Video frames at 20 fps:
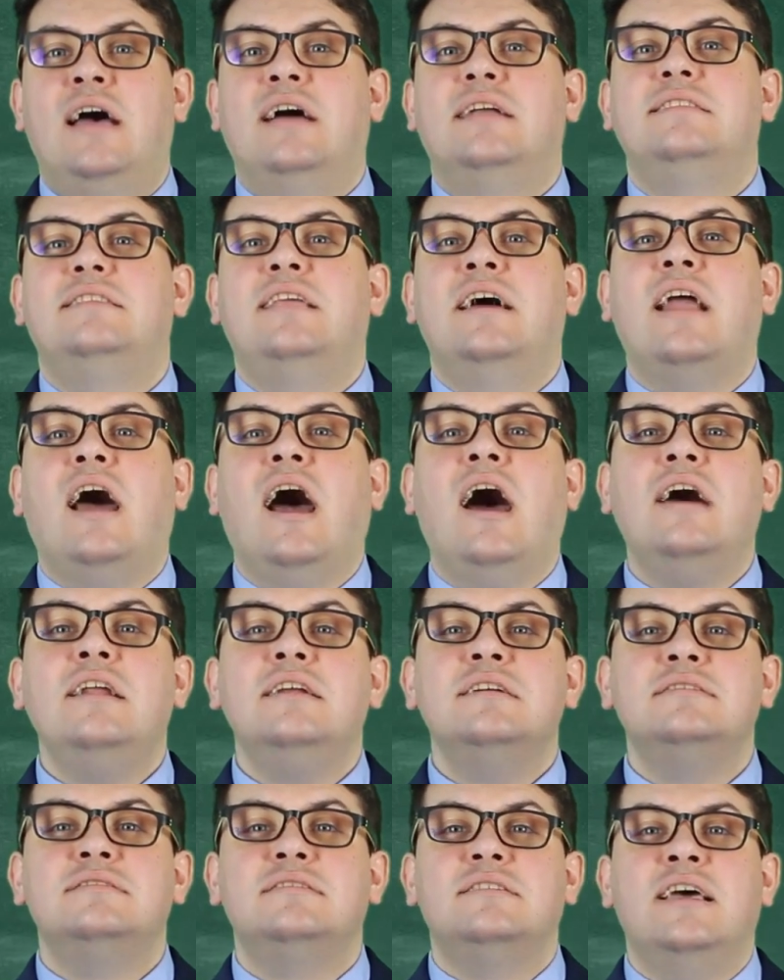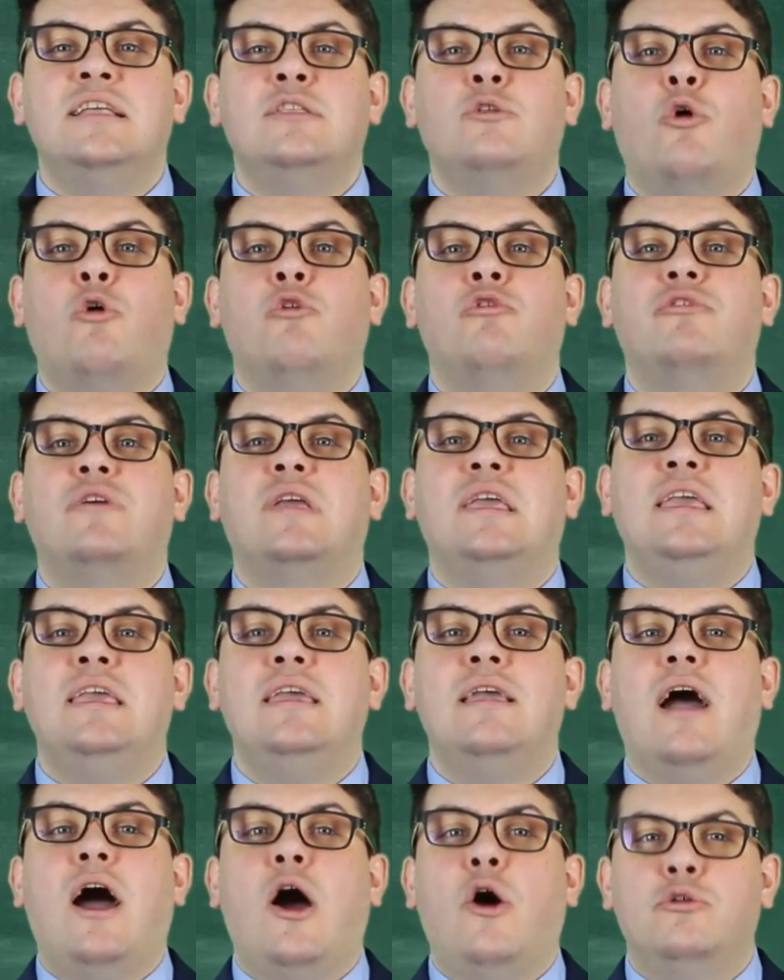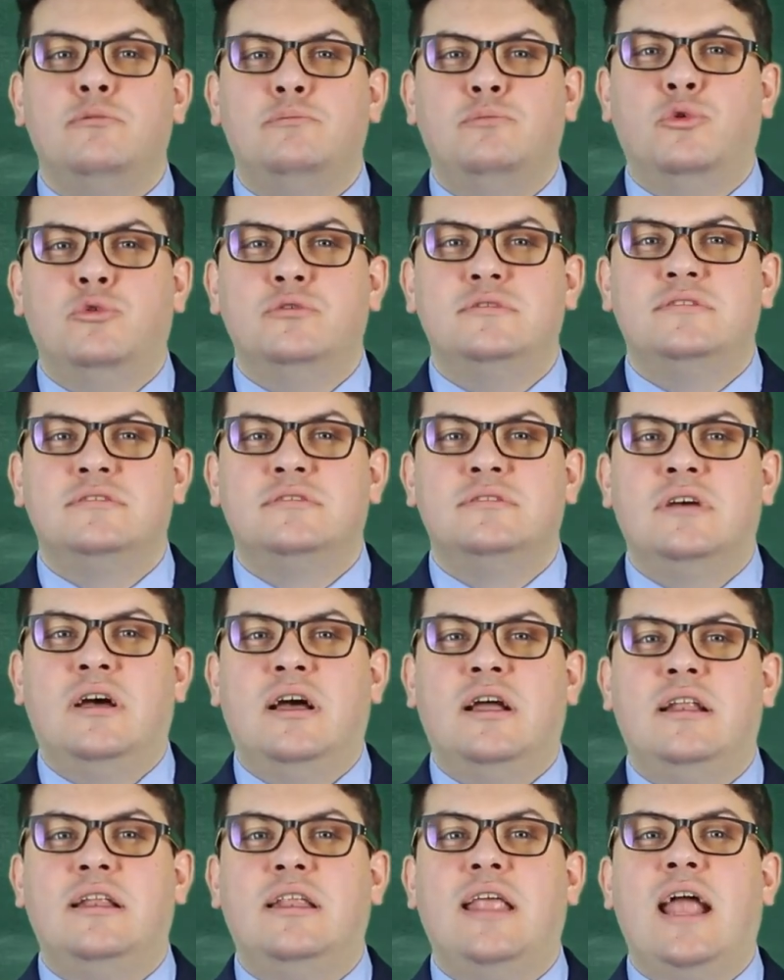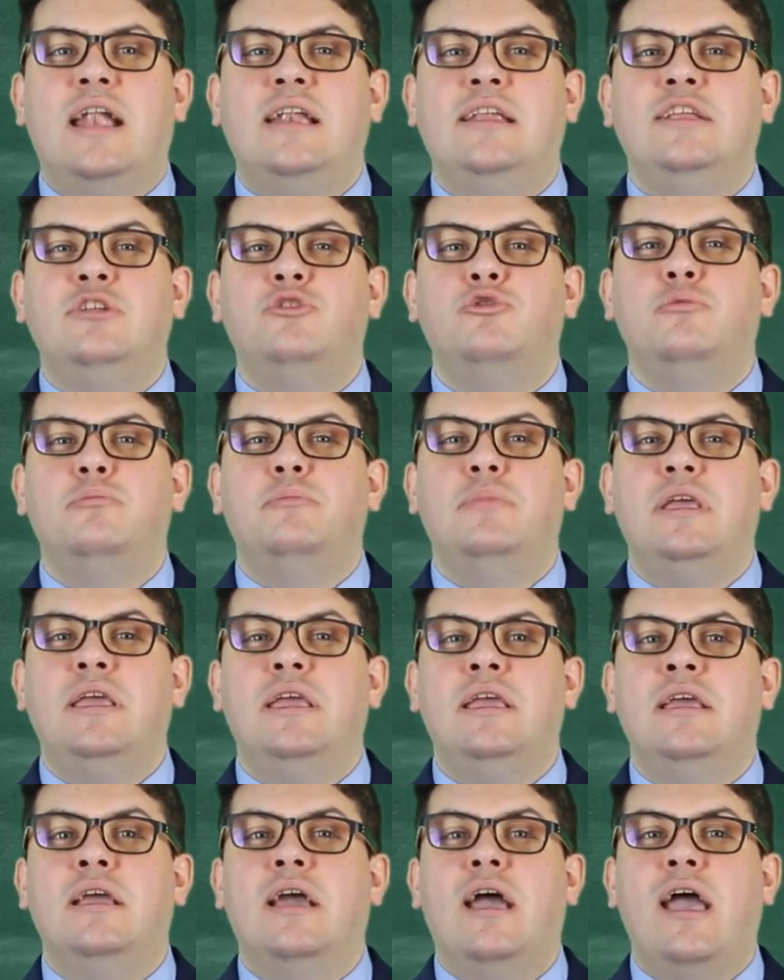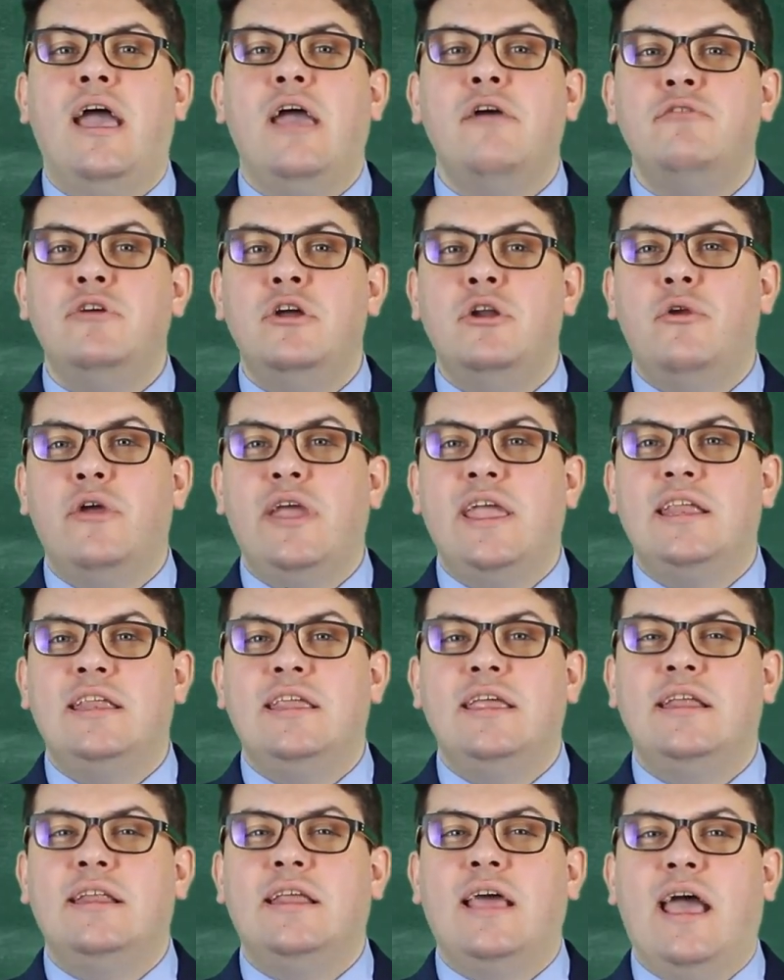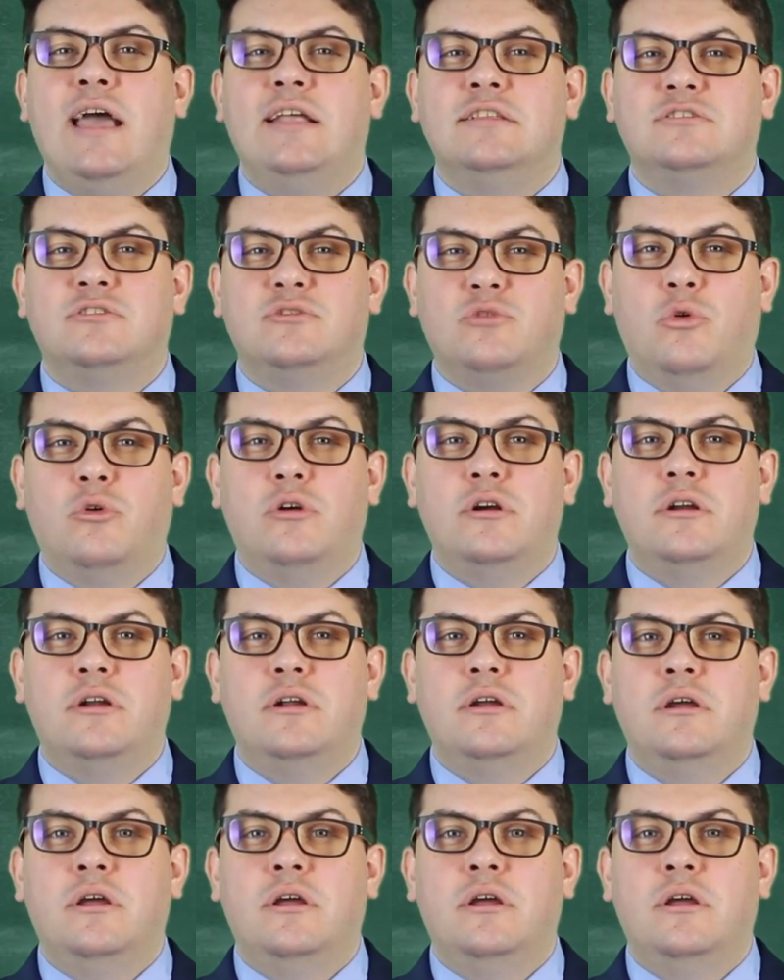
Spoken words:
there are a set of key outputs that need to be evaluated and stored,